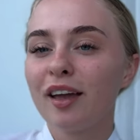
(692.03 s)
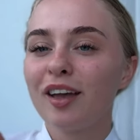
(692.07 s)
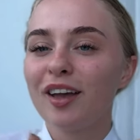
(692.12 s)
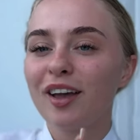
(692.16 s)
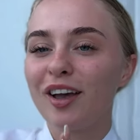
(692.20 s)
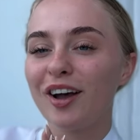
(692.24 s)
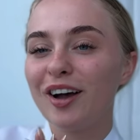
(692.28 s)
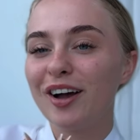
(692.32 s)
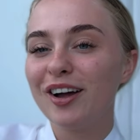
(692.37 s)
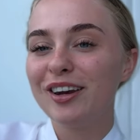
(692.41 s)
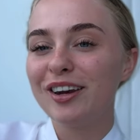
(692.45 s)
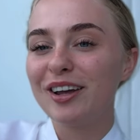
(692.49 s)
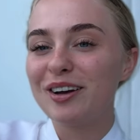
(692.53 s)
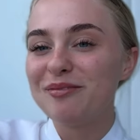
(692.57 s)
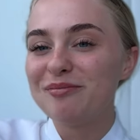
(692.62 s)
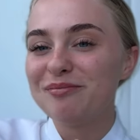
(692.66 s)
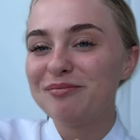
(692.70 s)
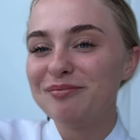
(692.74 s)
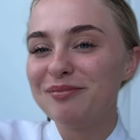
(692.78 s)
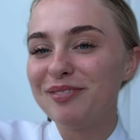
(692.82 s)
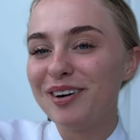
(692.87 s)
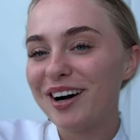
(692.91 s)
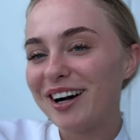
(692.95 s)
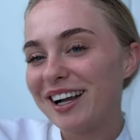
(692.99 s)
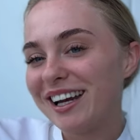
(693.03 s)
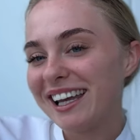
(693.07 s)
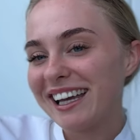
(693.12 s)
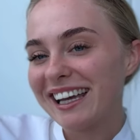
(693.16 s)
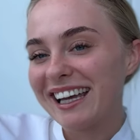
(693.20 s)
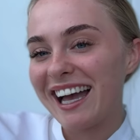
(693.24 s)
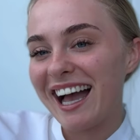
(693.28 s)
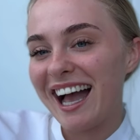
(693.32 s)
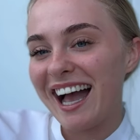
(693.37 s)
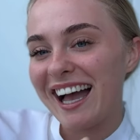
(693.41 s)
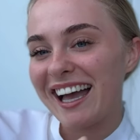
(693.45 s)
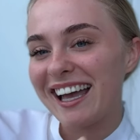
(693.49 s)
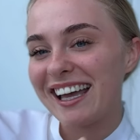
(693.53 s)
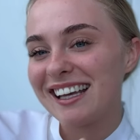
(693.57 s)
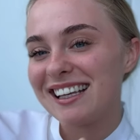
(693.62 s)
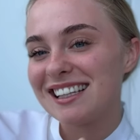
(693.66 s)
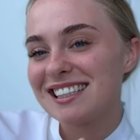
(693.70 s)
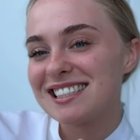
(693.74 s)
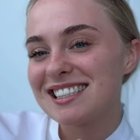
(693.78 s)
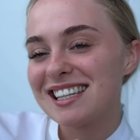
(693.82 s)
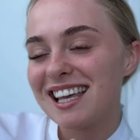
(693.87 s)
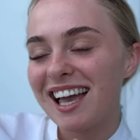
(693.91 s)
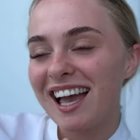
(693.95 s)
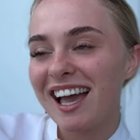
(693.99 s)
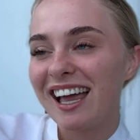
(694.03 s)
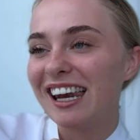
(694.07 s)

Good morning, guys.